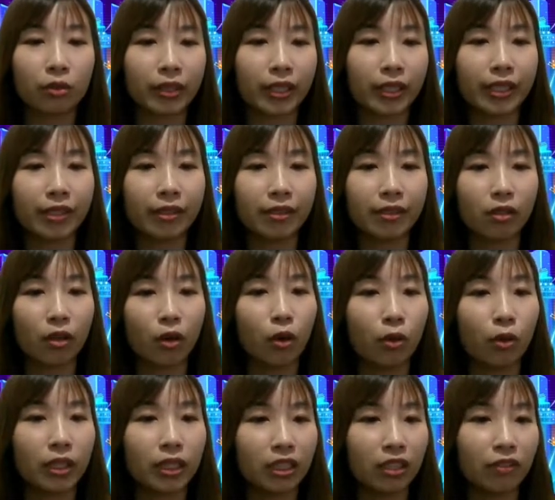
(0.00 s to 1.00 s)
contains
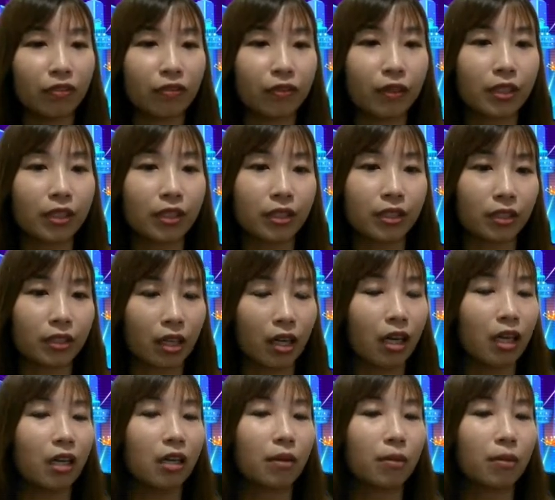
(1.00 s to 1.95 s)
all the different